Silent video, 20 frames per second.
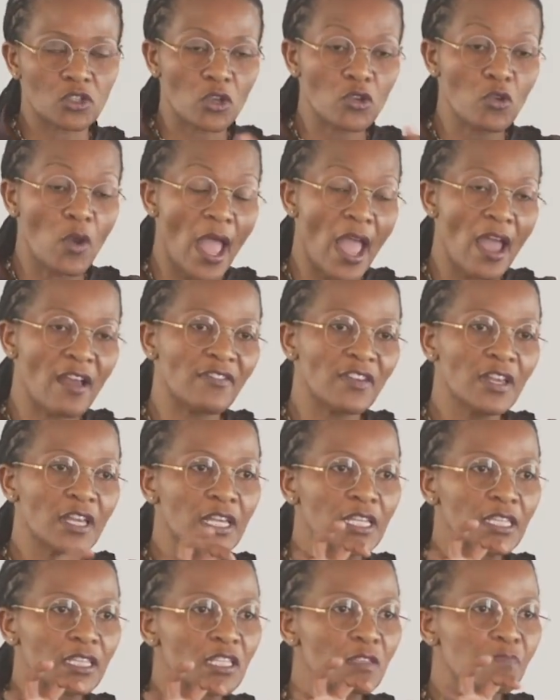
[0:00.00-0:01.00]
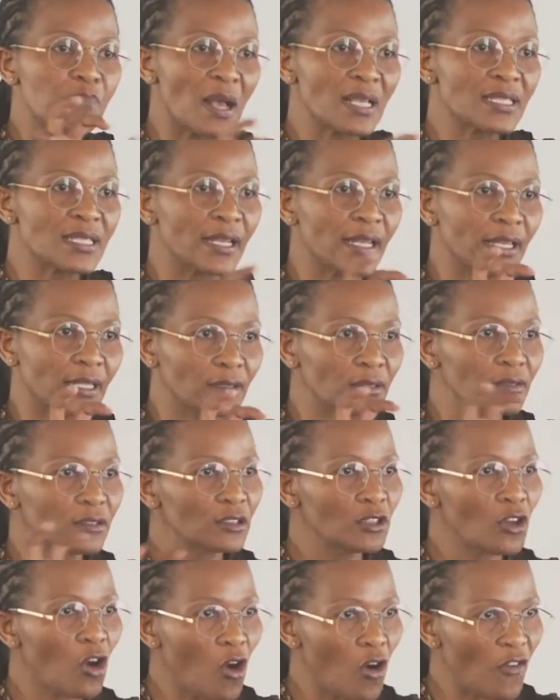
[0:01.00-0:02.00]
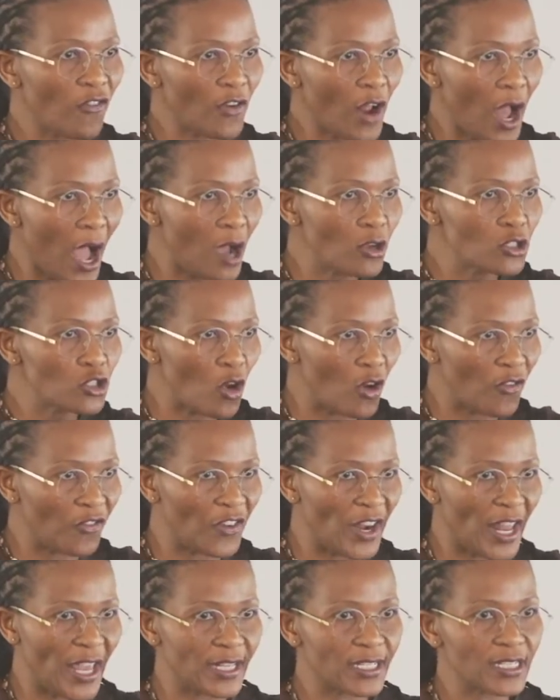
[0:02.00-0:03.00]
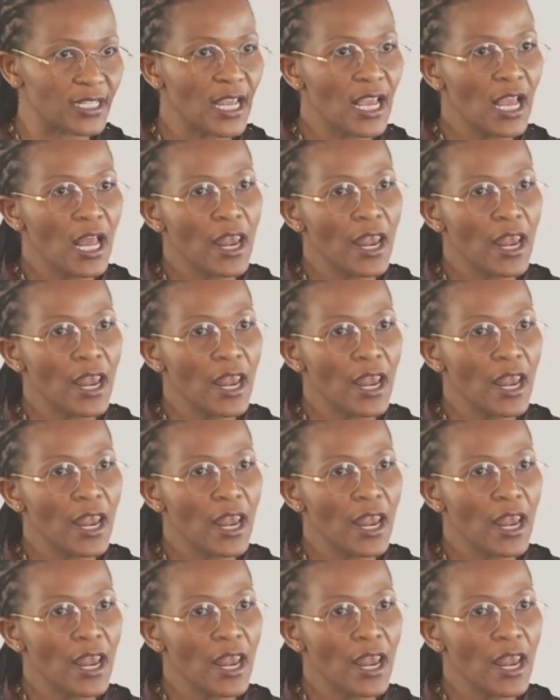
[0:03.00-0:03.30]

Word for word: So you have this parceling of out of land.